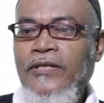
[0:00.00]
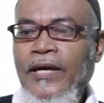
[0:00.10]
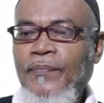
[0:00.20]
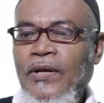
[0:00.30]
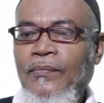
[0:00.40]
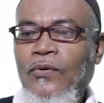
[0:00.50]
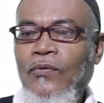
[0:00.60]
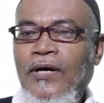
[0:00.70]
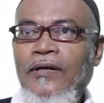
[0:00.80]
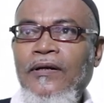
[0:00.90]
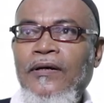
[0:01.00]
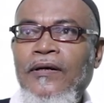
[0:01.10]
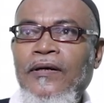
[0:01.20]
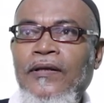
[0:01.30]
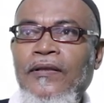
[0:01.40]
Type number one,
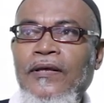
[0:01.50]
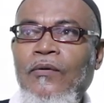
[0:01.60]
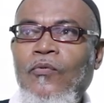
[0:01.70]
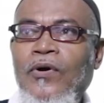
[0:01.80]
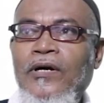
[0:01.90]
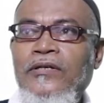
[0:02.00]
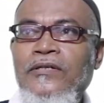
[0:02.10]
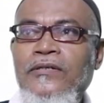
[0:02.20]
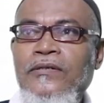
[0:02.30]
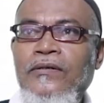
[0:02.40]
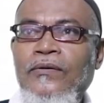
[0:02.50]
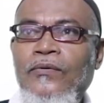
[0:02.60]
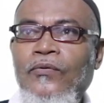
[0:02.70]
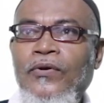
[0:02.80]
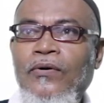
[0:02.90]
they are what
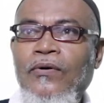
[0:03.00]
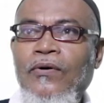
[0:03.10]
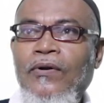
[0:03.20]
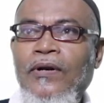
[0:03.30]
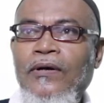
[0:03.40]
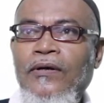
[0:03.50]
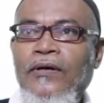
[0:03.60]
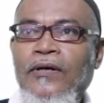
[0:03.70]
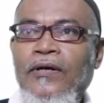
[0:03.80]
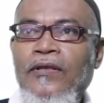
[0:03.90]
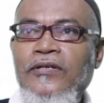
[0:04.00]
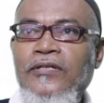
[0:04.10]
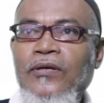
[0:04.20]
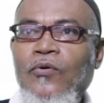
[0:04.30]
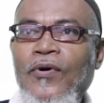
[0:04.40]
we call the
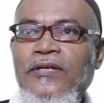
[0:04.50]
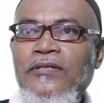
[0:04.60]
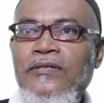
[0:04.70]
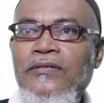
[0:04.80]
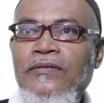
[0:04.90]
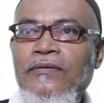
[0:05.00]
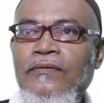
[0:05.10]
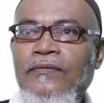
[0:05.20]
sequence.